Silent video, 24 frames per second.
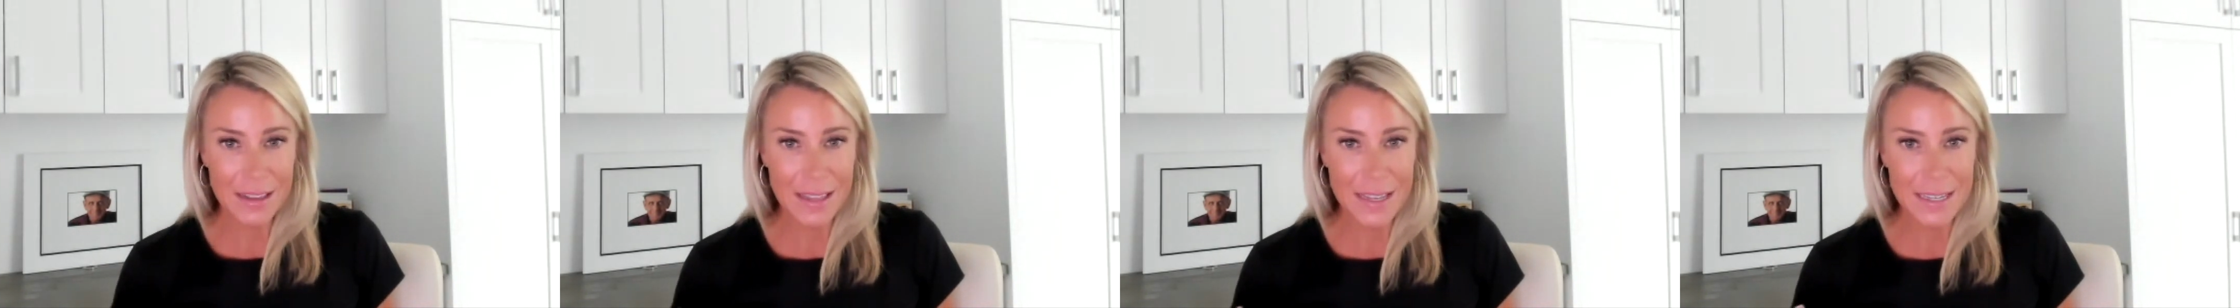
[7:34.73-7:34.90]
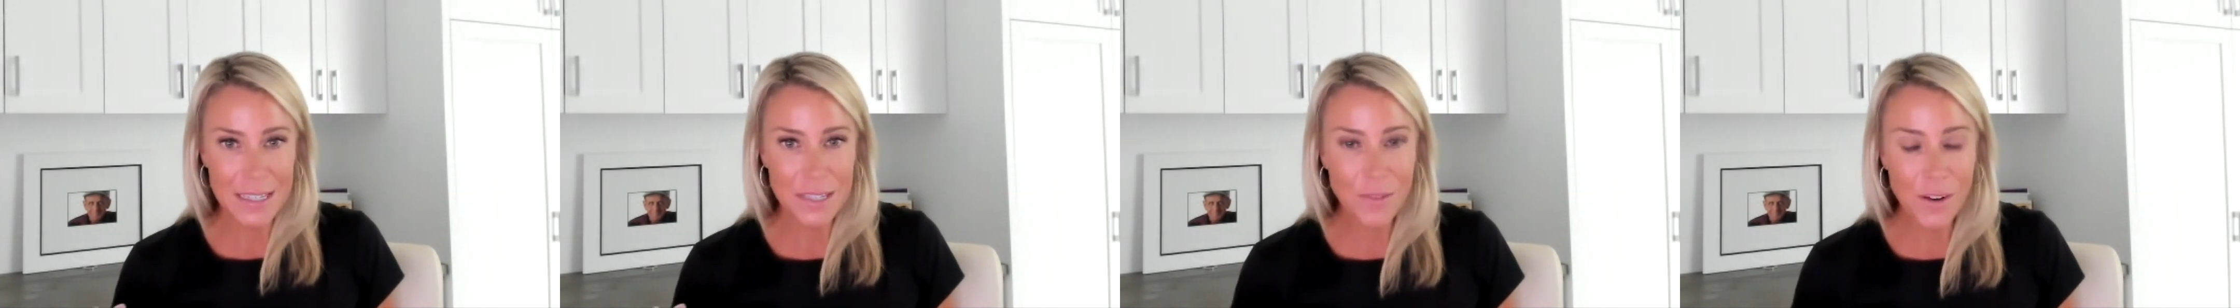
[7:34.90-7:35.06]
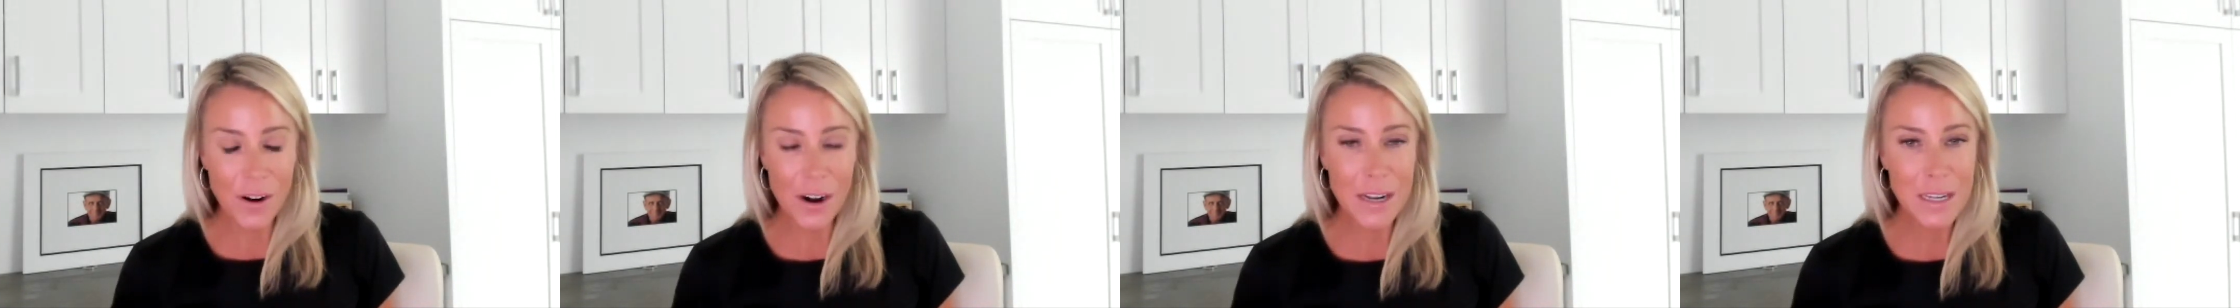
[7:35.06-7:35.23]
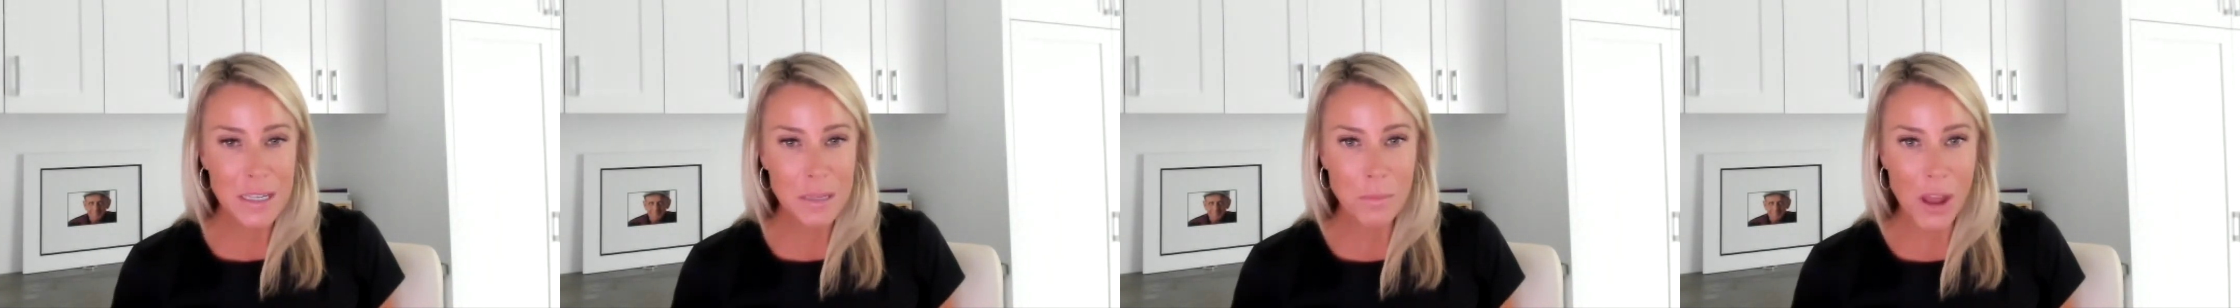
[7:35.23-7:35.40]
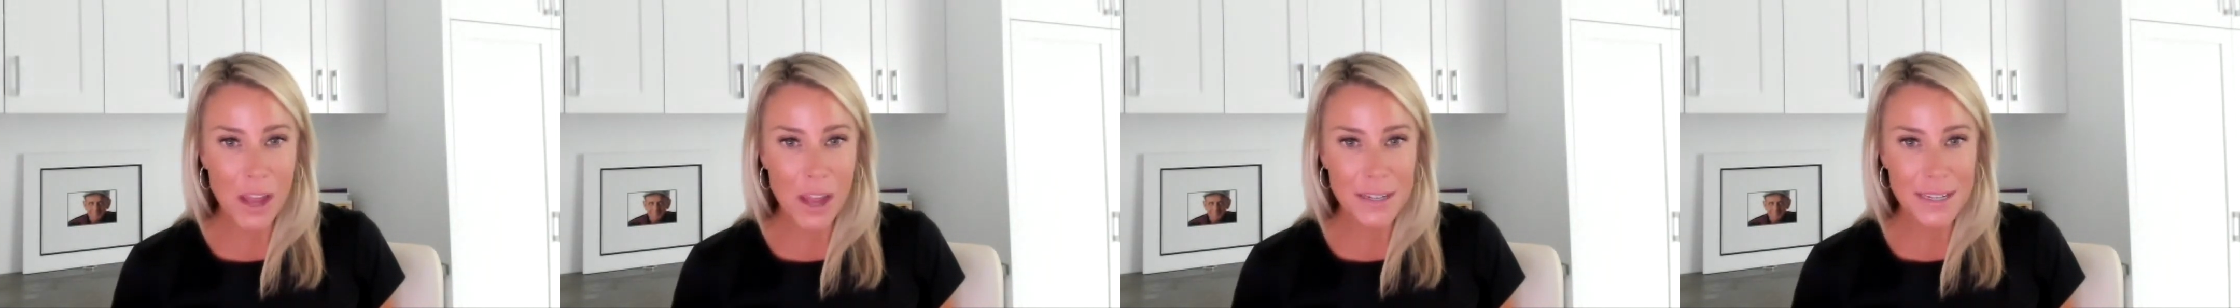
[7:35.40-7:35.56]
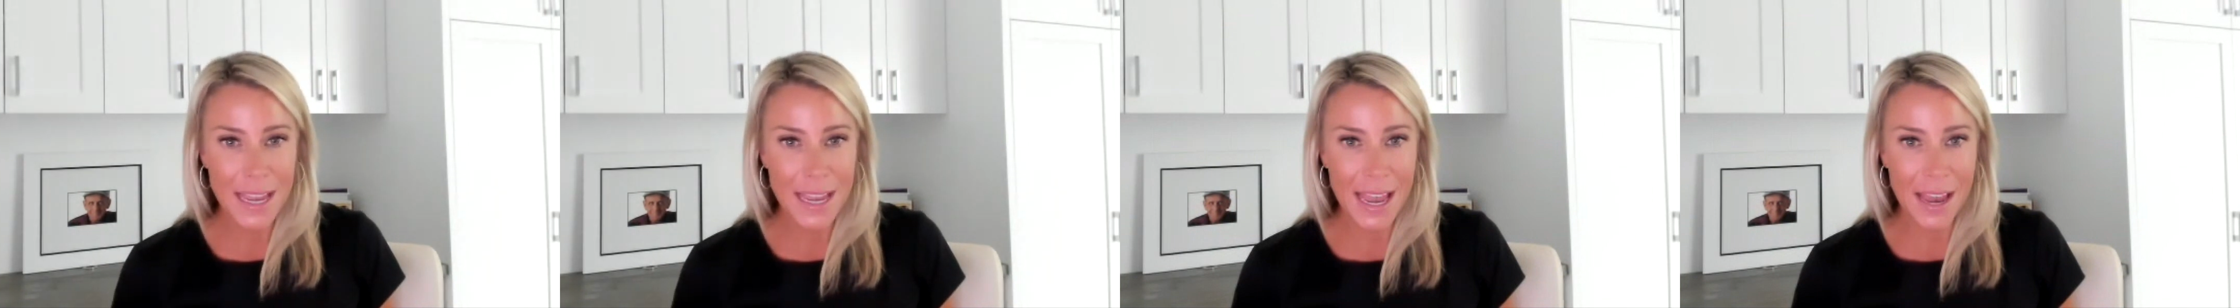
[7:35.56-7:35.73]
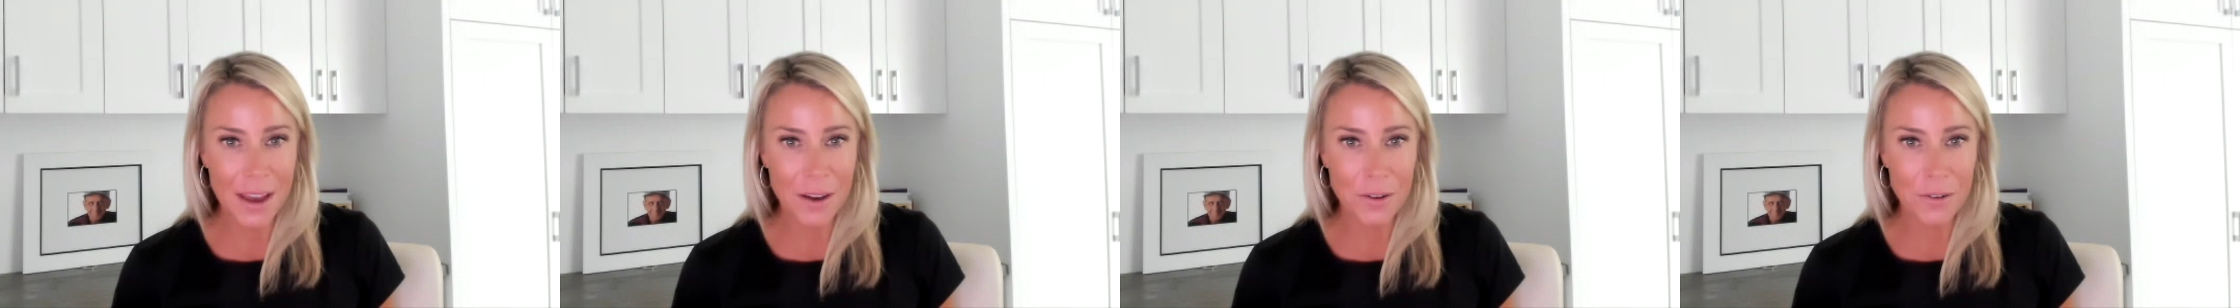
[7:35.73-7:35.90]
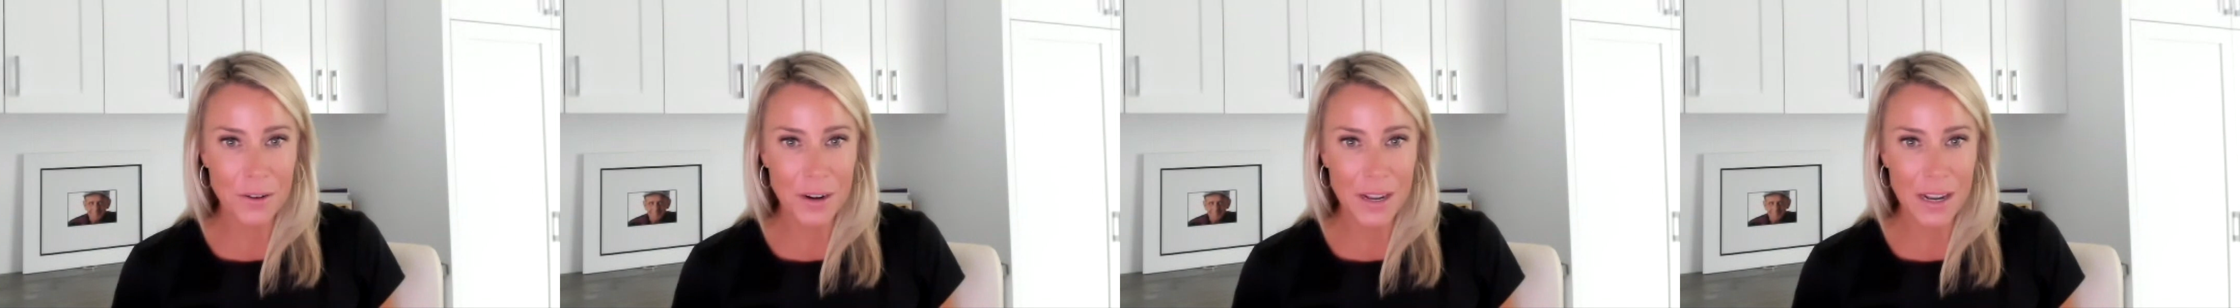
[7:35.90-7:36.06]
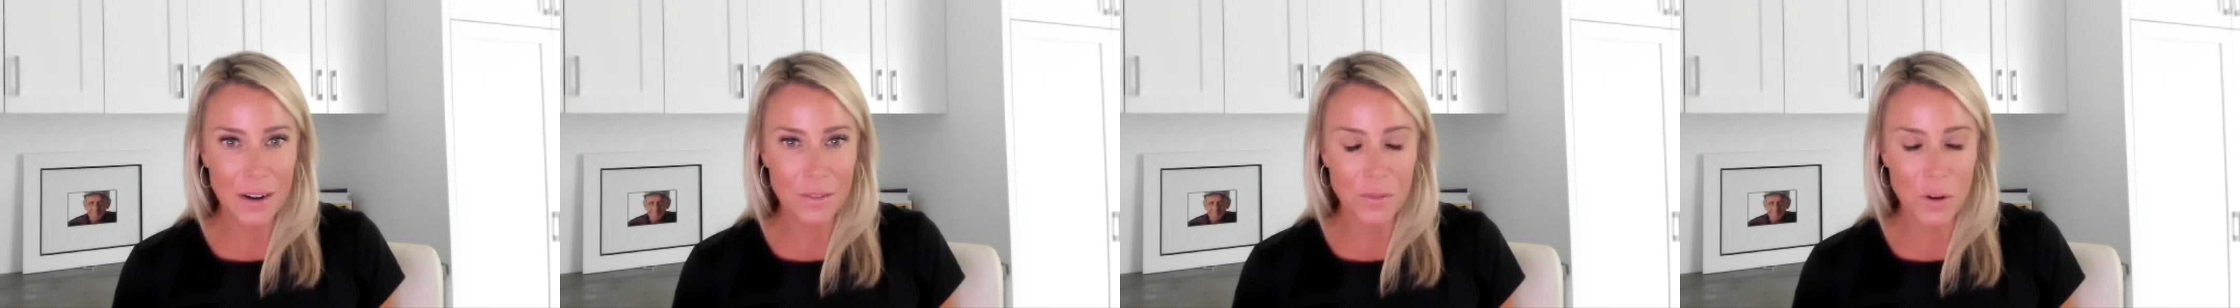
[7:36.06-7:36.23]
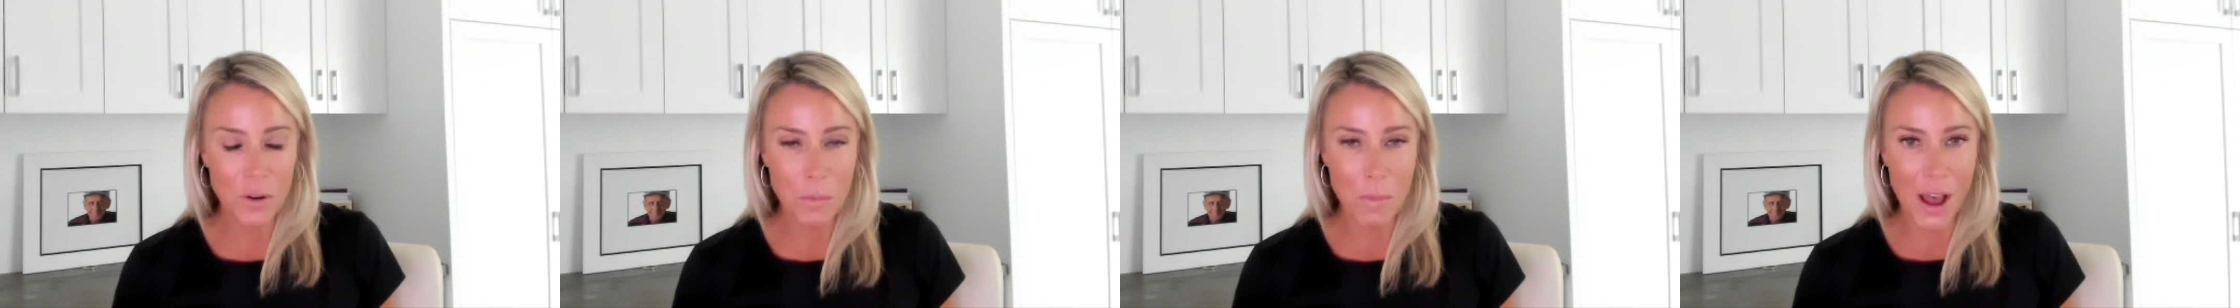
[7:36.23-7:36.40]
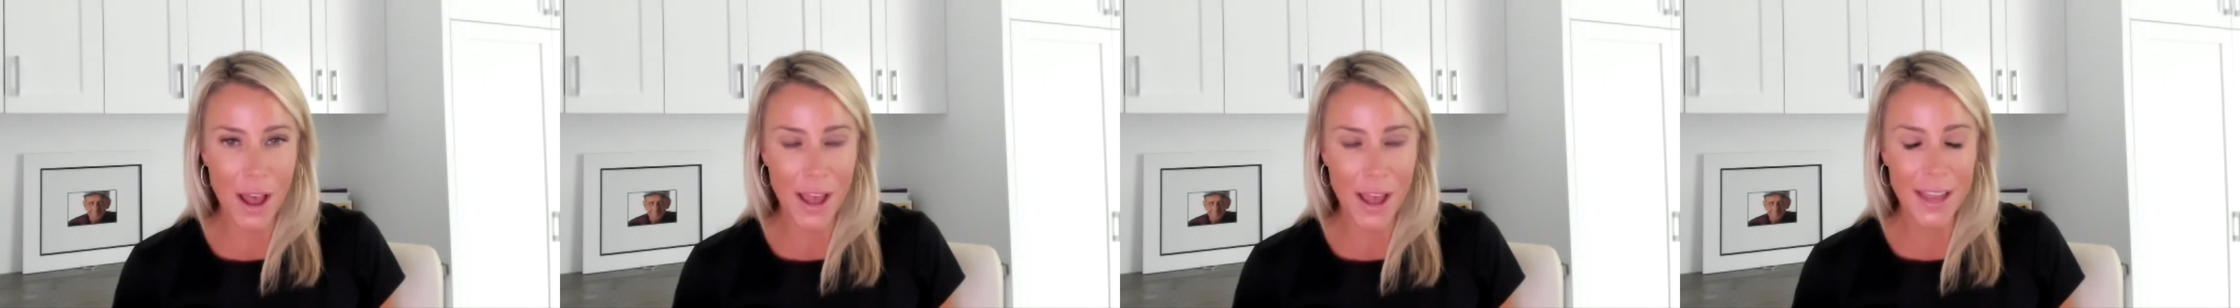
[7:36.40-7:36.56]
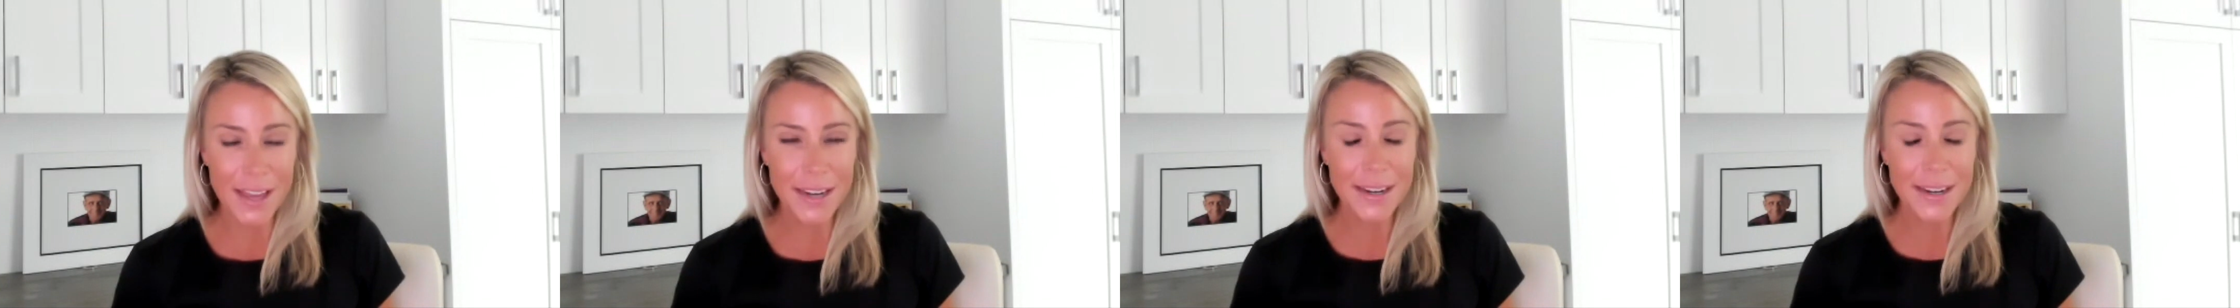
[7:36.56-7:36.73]
this very small town in
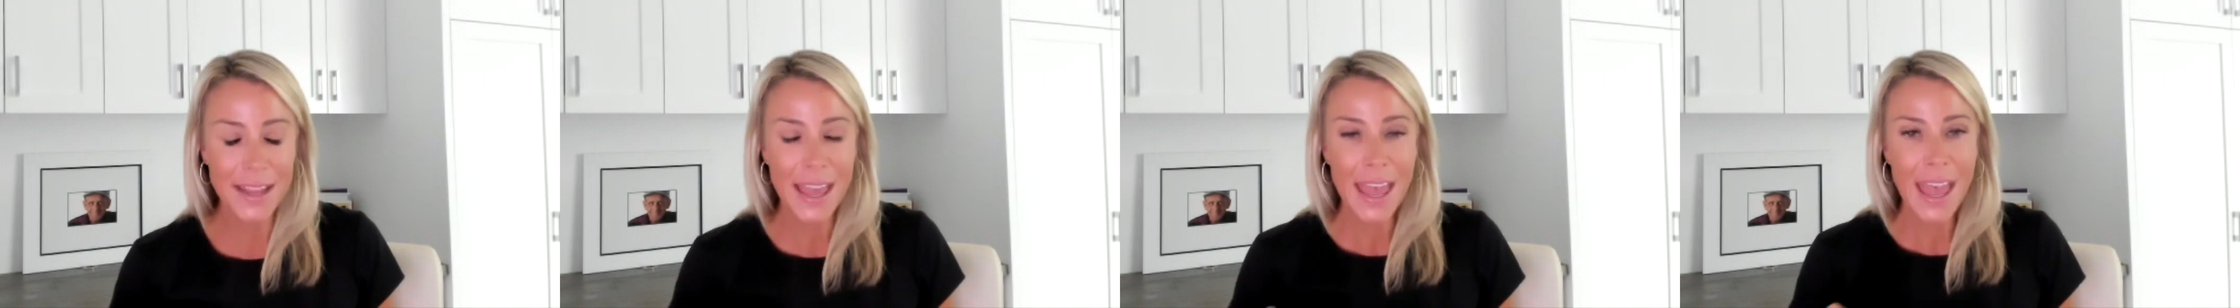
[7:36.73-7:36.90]
Vermont,